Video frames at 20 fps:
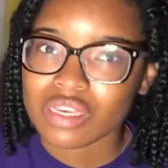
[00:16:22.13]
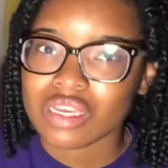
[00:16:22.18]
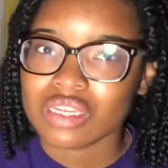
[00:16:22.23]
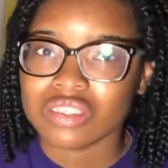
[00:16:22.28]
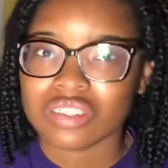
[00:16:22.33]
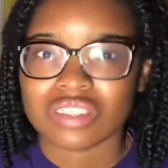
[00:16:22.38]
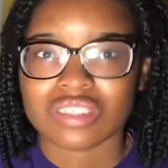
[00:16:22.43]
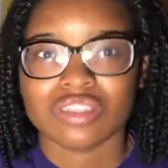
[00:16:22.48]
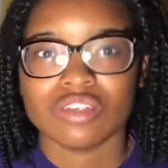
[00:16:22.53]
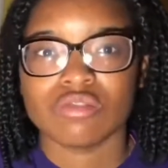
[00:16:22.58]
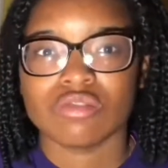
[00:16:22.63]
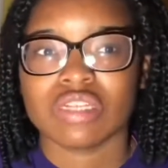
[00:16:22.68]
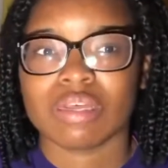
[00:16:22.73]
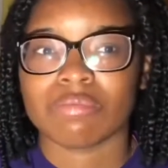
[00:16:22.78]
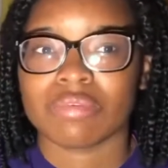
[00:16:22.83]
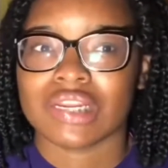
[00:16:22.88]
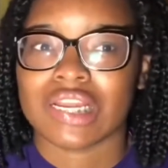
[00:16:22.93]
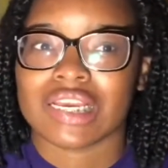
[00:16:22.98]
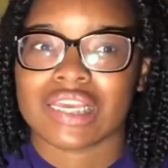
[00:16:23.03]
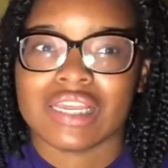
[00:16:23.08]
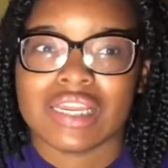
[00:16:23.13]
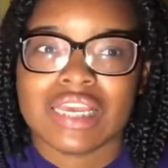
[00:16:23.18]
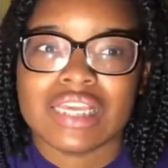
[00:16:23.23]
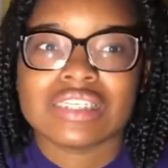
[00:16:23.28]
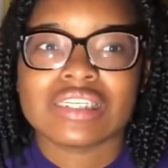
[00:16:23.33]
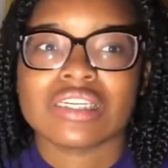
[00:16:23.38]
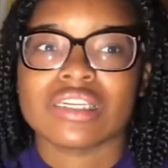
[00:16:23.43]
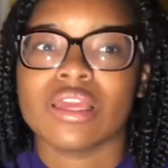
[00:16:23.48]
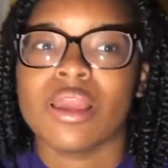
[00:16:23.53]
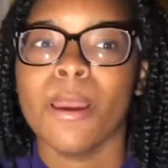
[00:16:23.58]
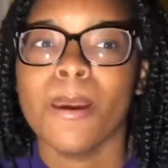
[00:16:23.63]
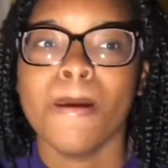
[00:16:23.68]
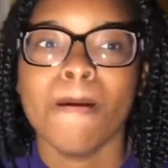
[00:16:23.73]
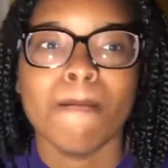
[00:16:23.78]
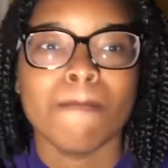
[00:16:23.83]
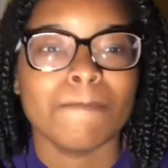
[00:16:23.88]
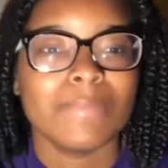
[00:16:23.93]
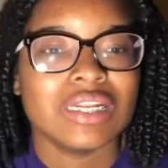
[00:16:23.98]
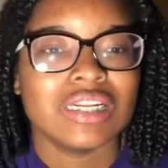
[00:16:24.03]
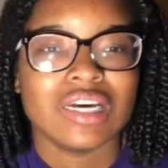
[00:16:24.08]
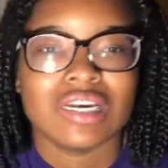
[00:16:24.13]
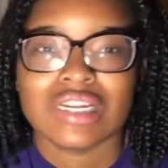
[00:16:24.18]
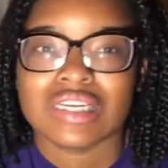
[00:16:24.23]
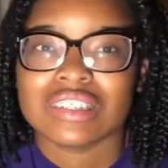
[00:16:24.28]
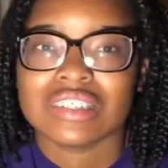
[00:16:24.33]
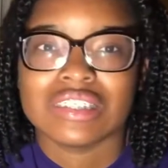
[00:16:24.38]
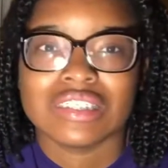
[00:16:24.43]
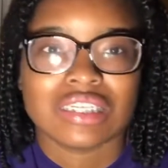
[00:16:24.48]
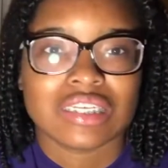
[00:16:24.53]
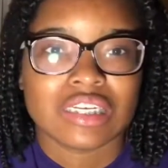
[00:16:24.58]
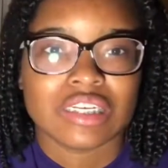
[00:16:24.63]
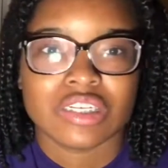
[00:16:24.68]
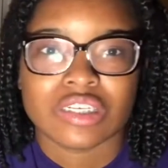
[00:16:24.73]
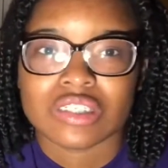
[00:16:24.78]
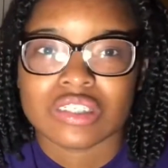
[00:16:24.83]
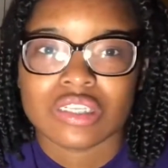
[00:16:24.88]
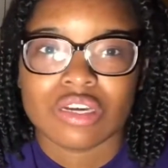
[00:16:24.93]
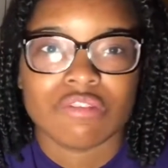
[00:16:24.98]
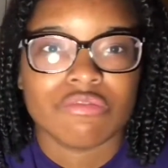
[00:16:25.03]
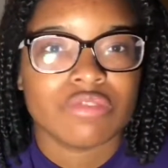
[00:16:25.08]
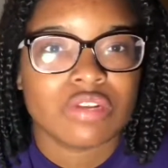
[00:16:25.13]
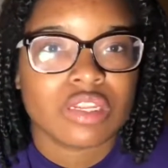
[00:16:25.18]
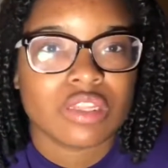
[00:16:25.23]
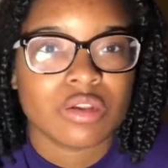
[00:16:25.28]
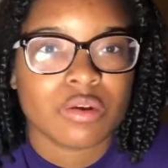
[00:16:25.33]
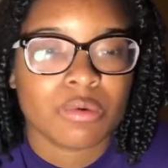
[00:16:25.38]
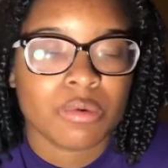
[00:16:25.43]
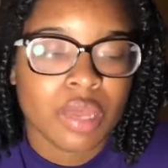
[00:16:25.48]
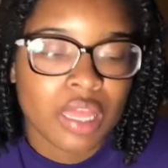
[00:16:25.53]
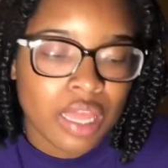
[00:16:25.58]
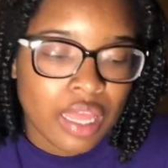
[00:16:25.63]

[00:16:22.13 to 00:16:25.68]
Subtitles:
just to do something that can easily be done as sticking yourself with a little